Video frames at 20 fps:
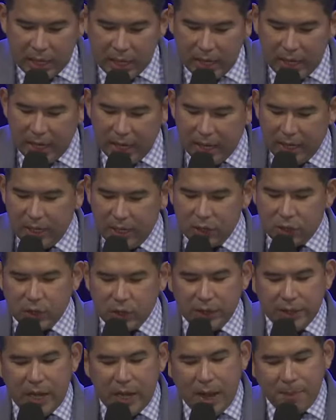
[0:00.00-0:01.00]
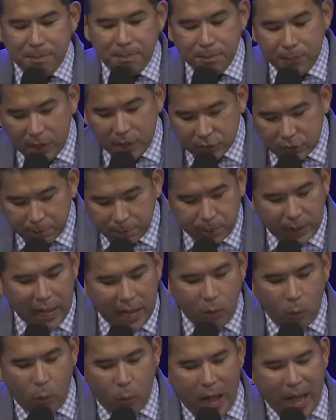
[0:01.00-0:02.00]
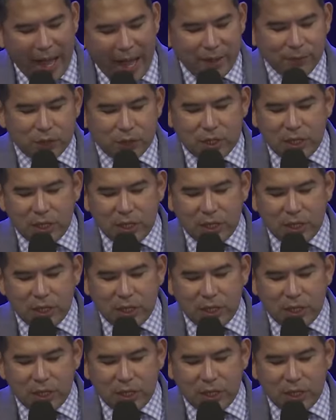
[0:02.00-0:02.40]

Uh, he shall not multiply wives